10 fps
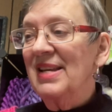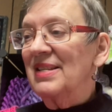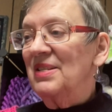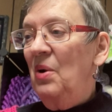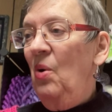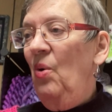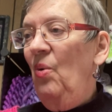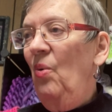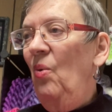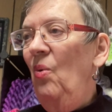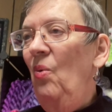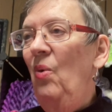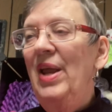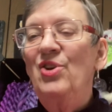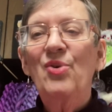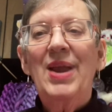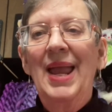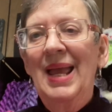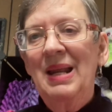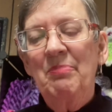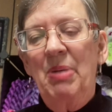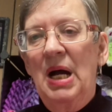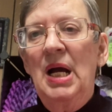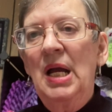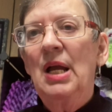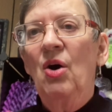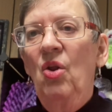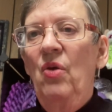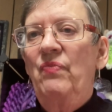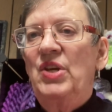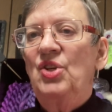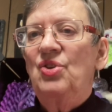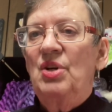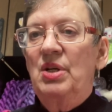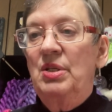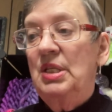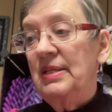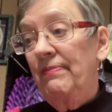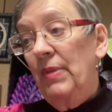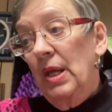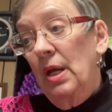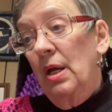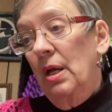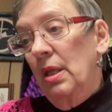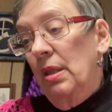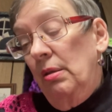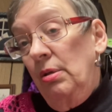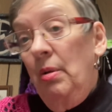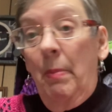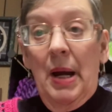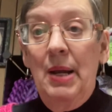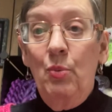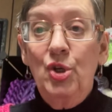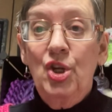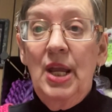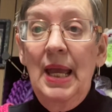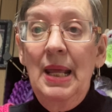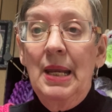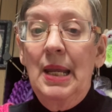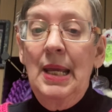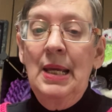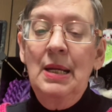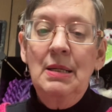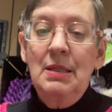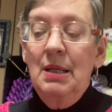So when you can't buy all of these yarns, you buy what you can. And